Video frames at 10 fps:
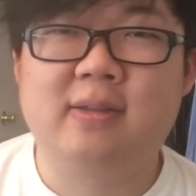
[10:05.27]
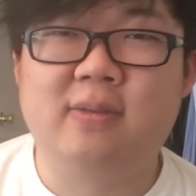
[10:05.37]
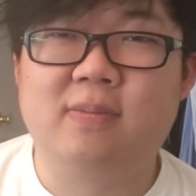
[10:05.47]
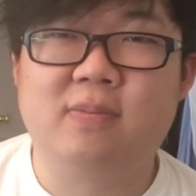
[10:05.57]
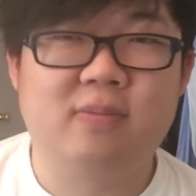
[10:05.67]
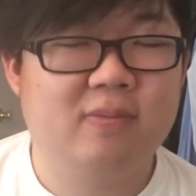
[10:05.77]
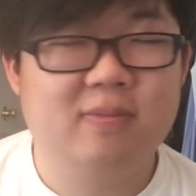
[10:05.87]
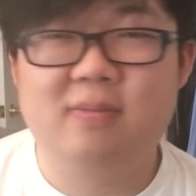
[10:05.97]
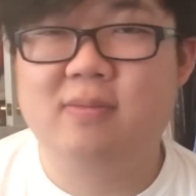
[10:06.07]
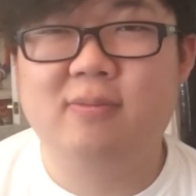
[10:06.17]
and
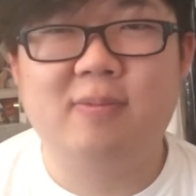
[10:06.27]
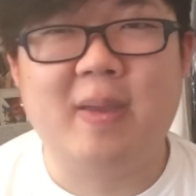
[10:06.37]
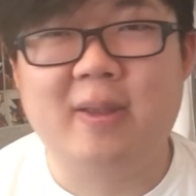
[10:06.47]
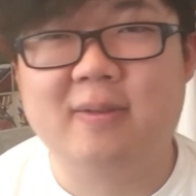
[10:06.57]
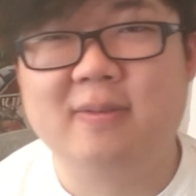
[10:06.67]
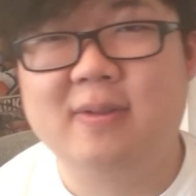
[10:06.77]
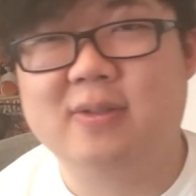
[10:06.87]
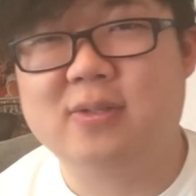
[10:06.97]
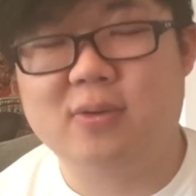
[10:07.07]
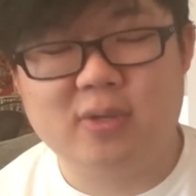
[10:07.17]
man,
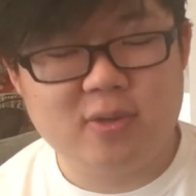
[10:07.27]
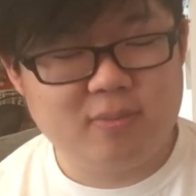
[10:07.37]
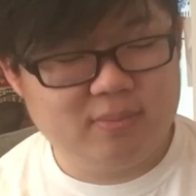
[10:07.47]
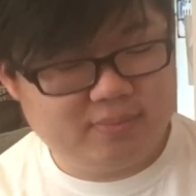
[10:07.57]
it's so cute.